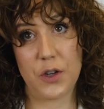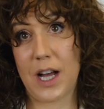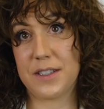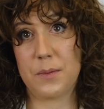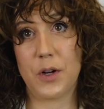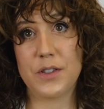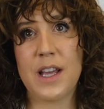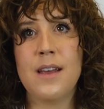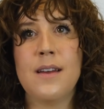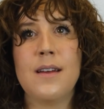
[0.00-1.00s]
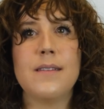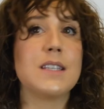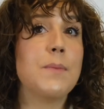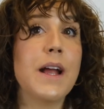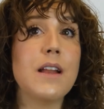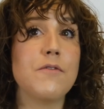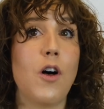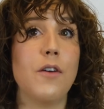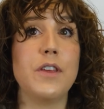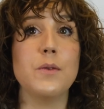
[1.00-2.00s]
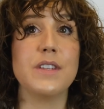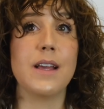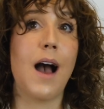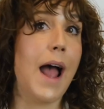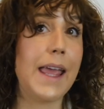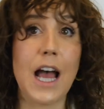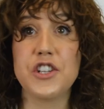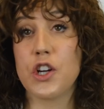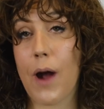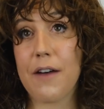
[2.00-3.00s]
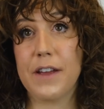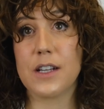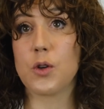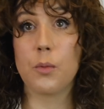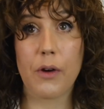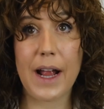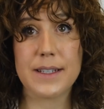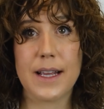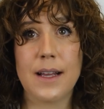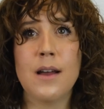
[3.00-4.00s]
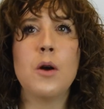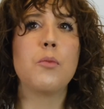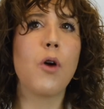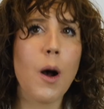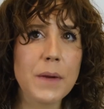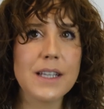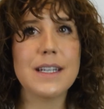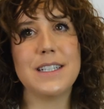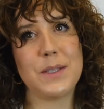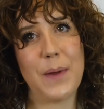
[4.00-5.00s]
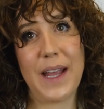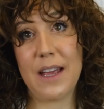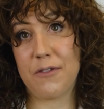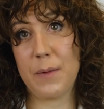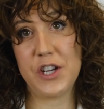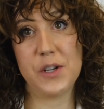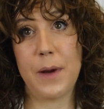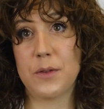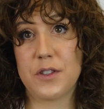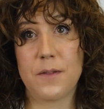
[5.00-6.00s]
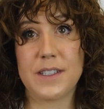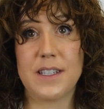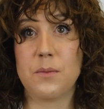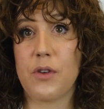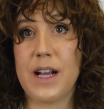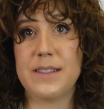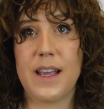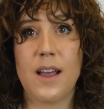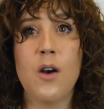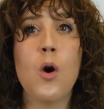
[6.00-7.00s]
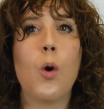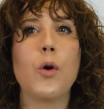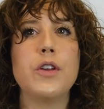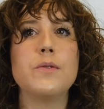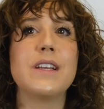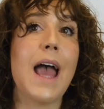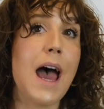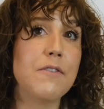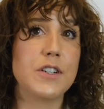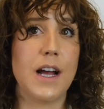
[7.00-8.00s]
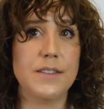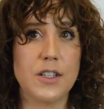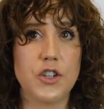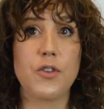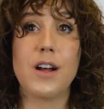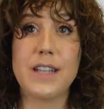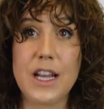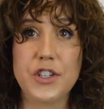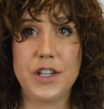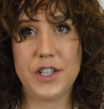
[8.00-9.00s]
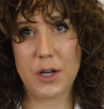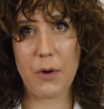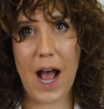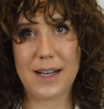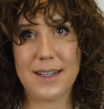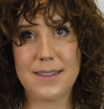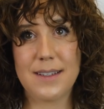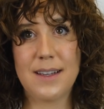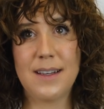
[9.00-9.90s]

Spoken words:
customers. This might involve using eye-catching graphics or branding, prominently displaying information about services and pricing, or using advertising to draw attention to your practice.